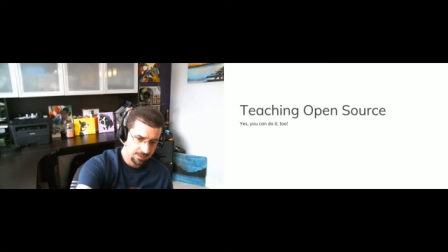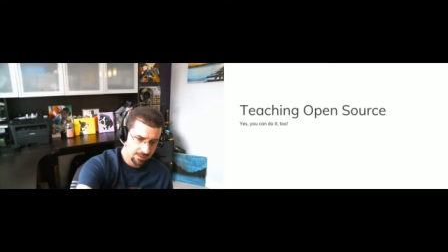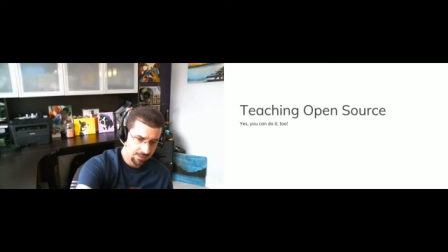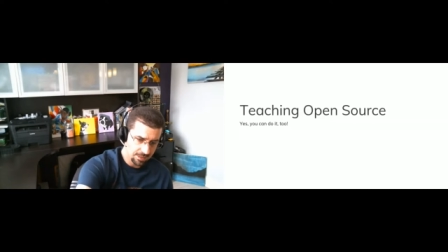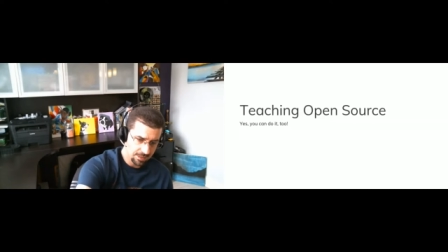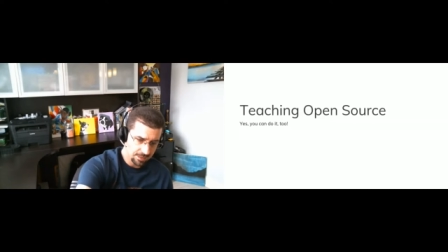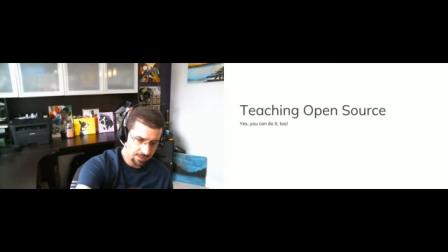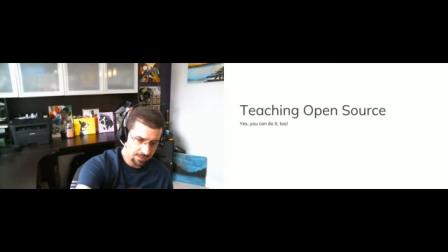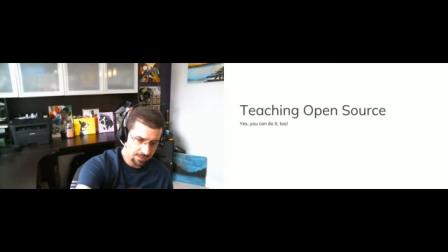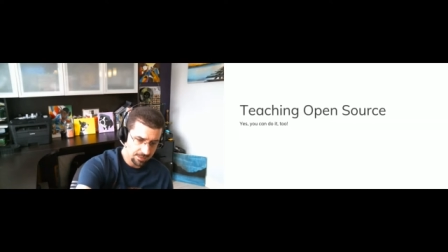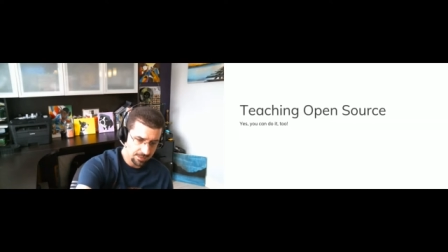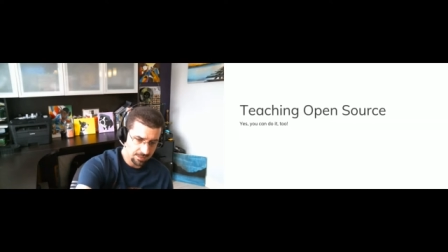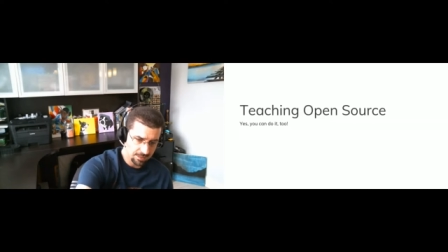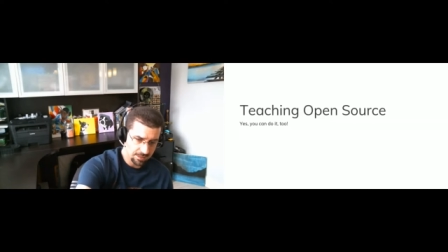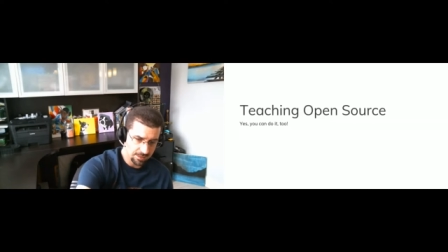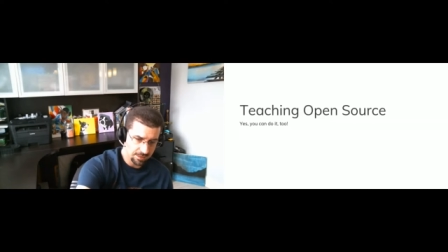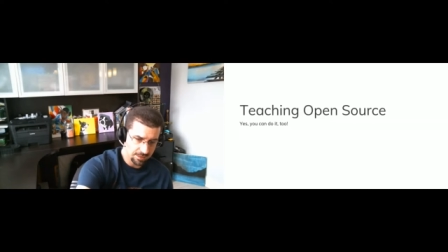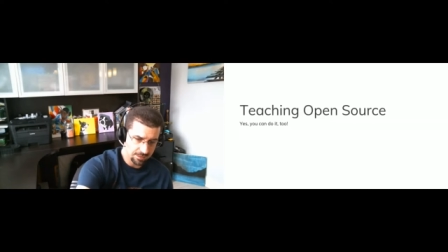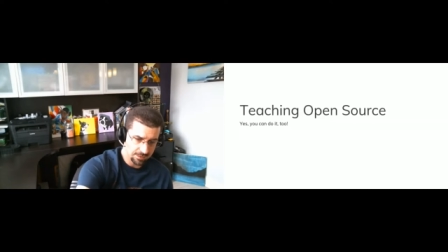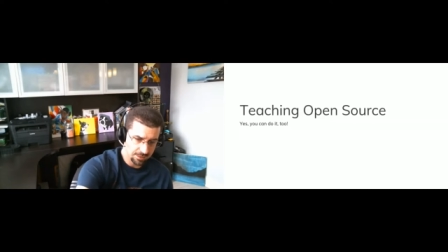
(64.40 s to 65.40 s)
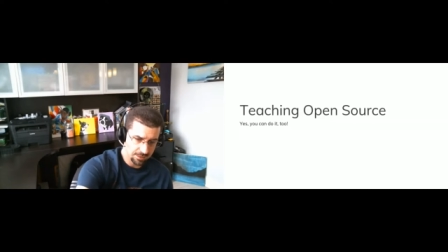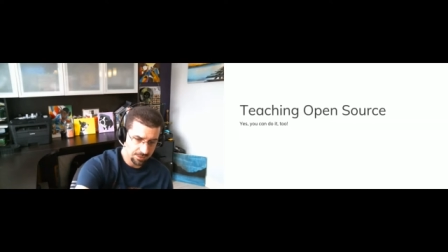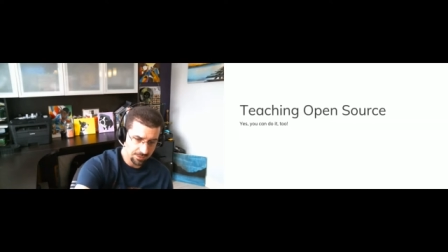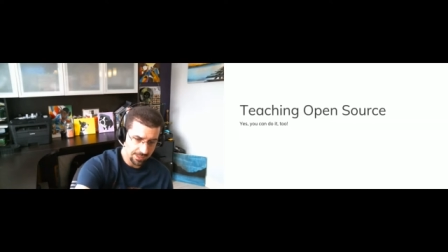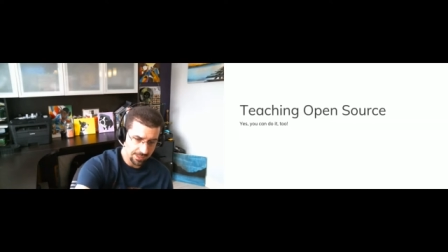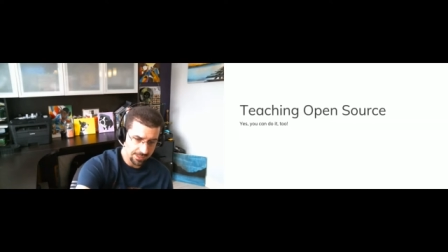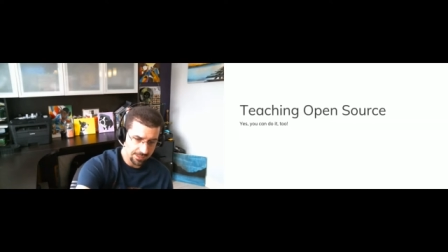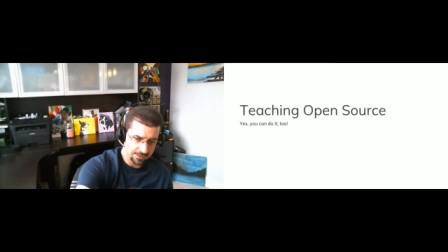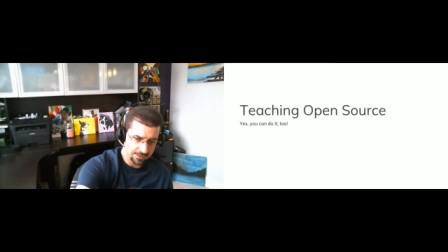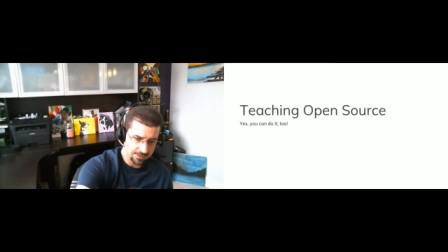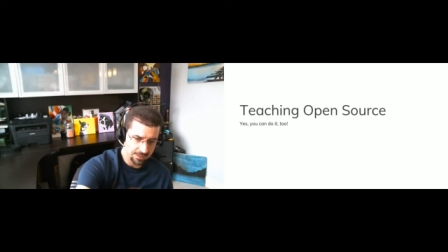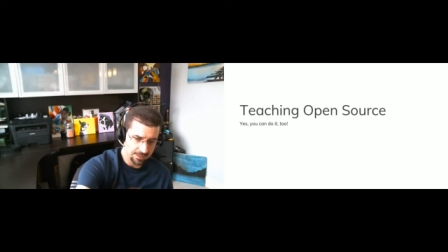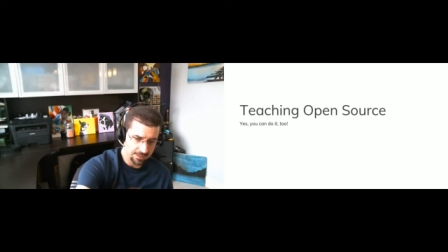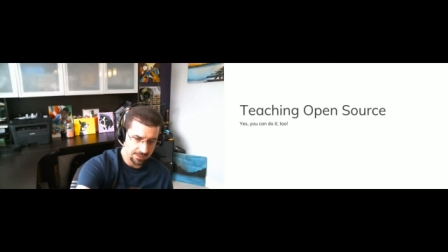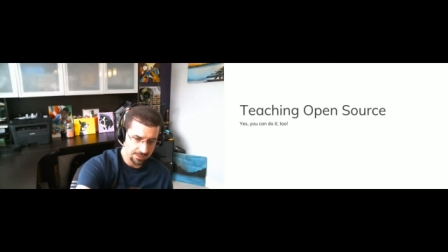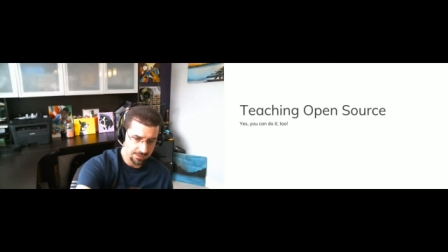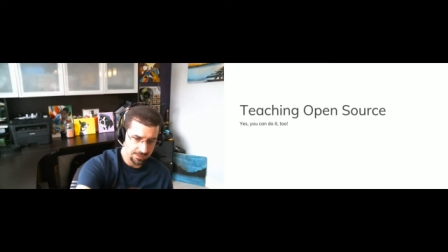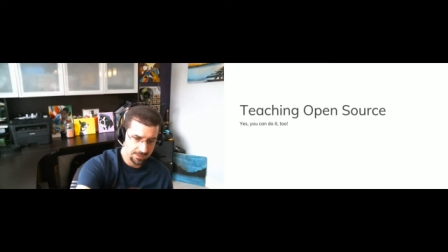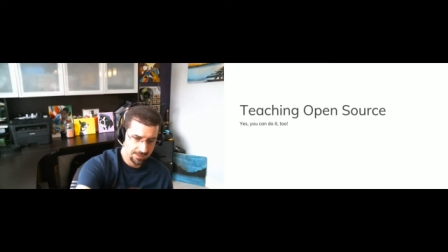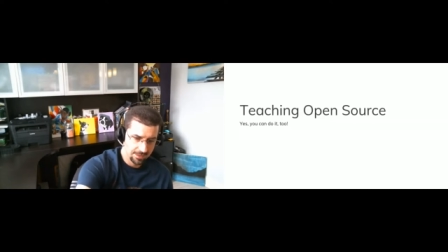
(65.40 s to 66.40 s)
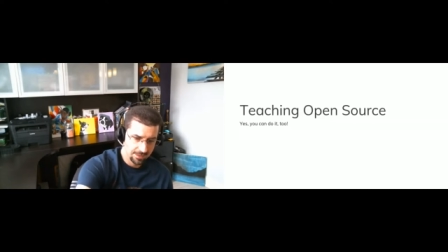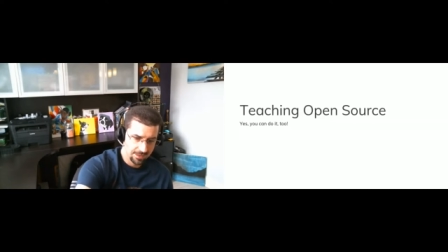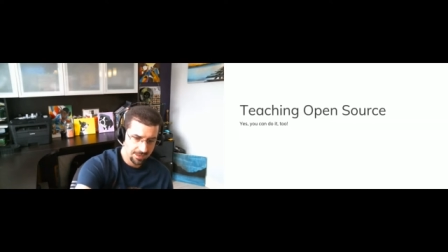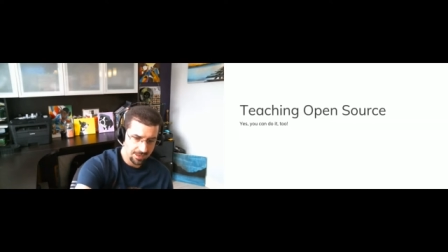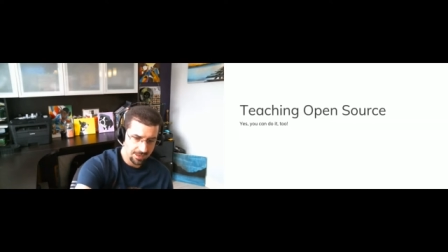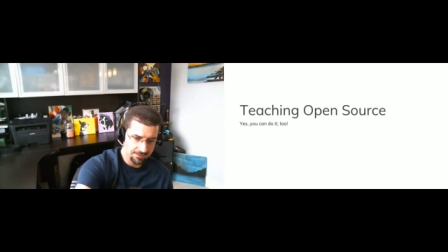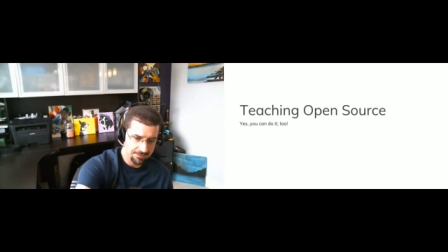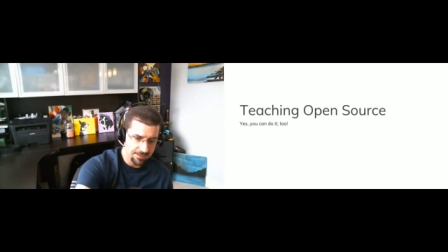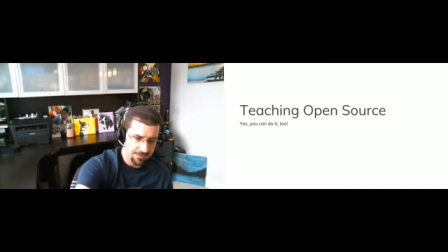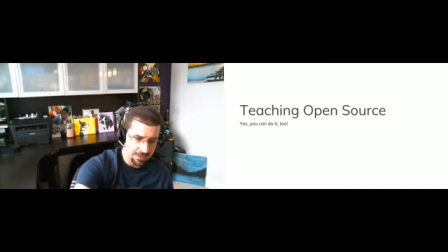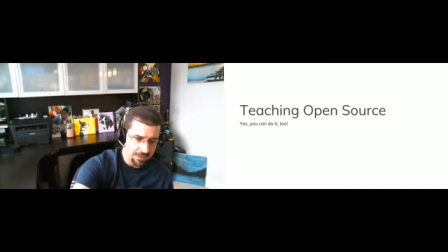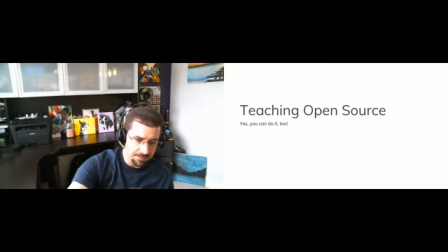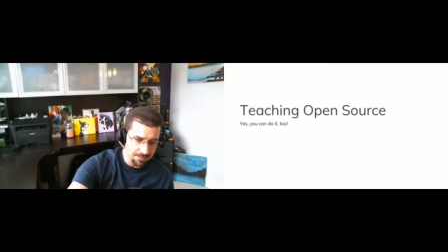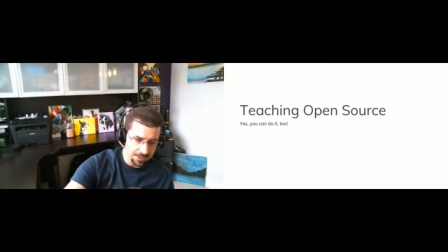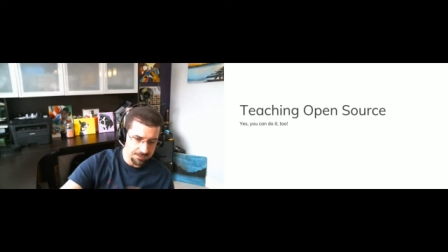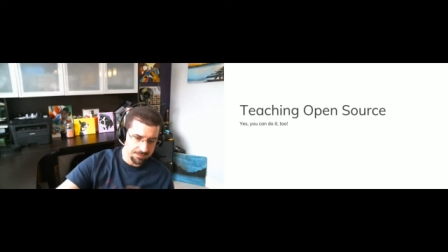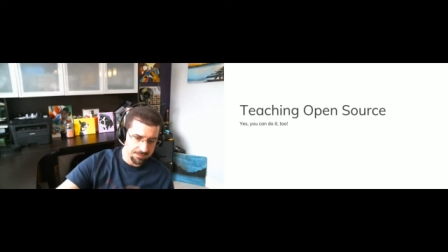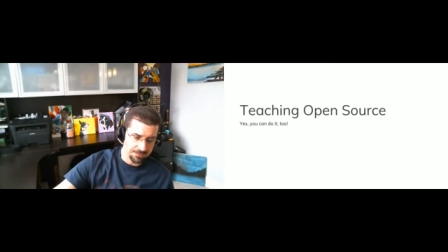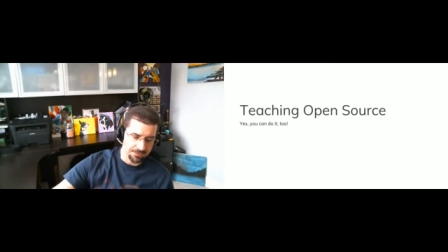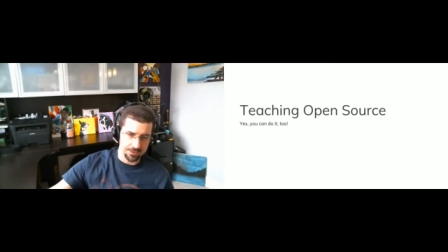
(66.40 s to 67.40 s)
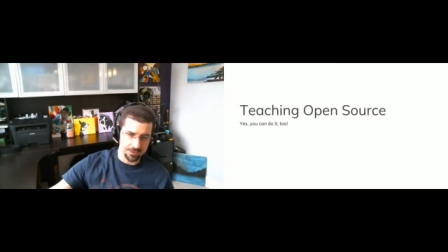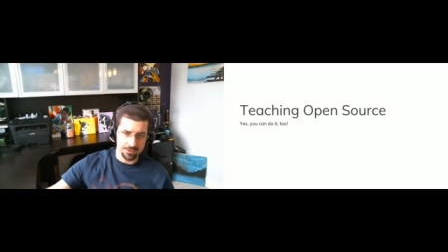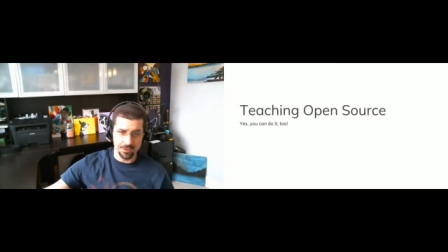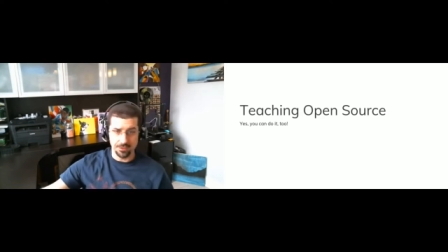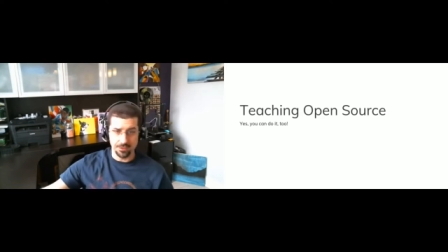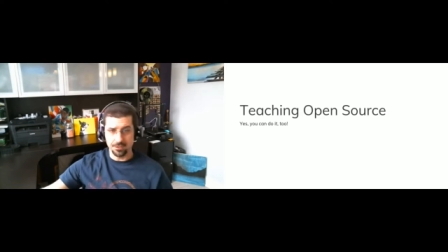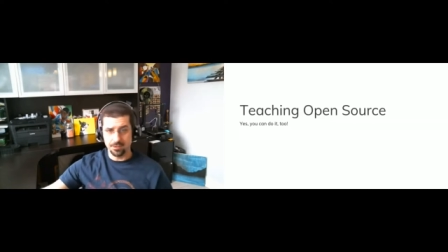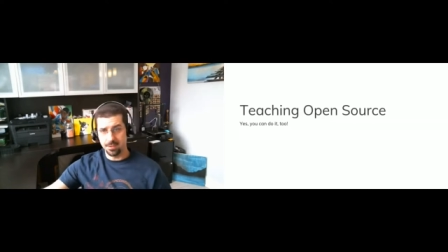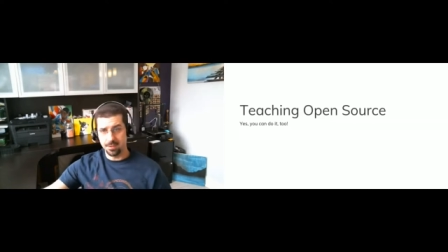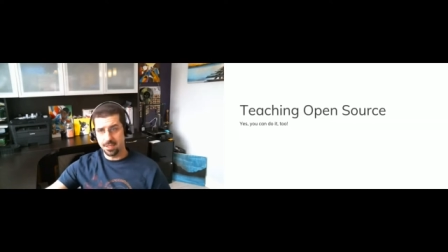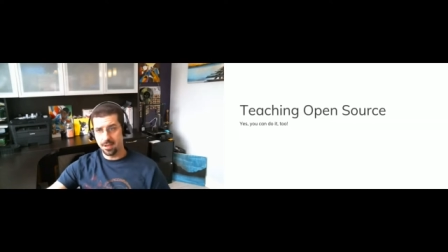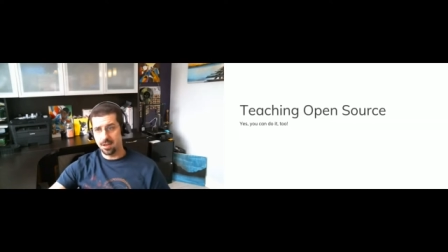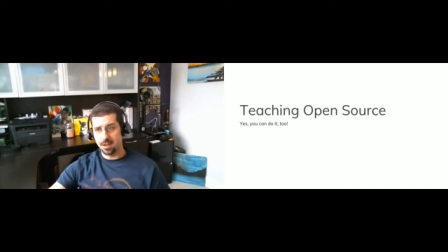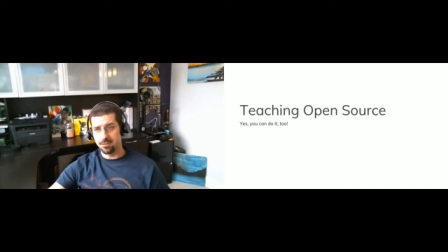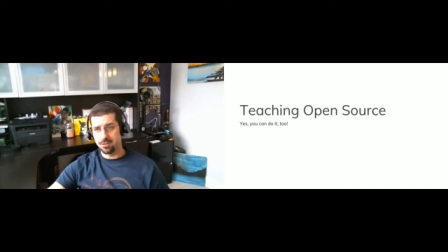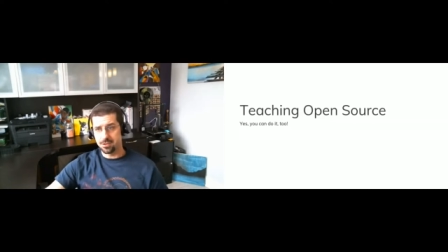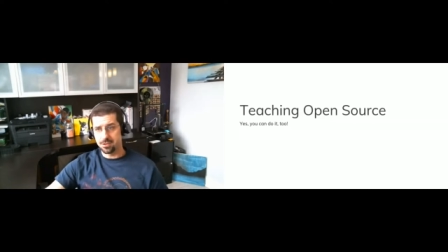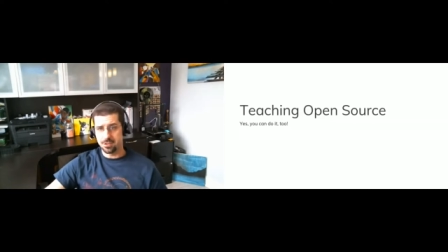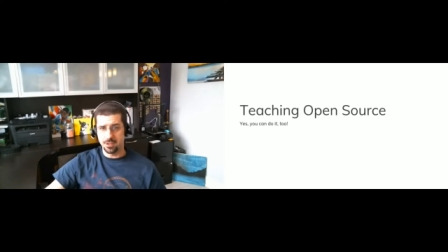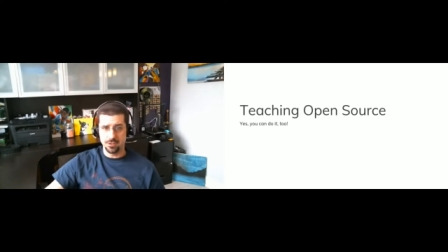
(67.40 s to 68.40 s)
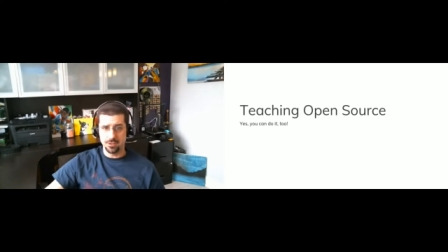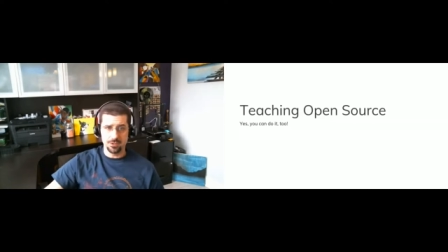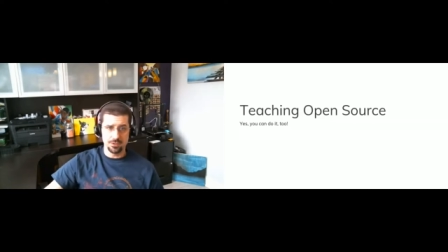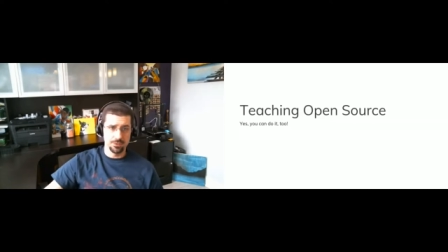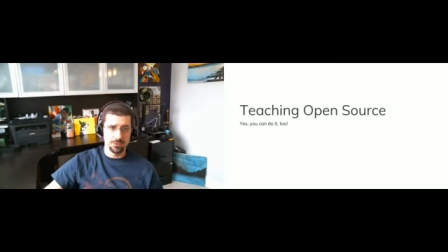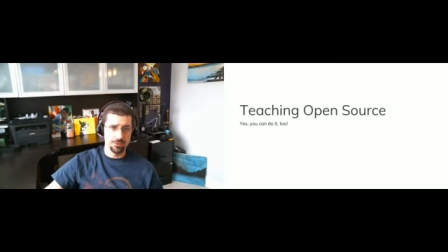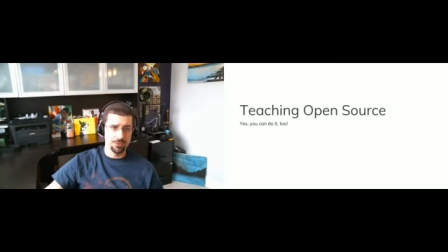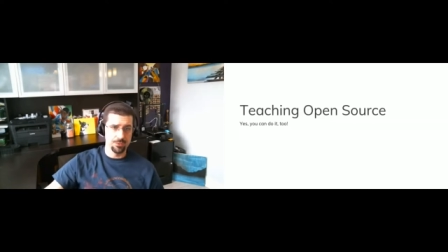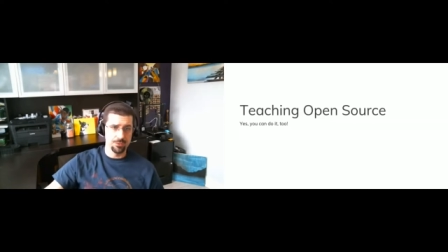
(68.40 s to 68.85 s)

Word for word: And uh, you know, like I said, I I very much prefer this to be conversational.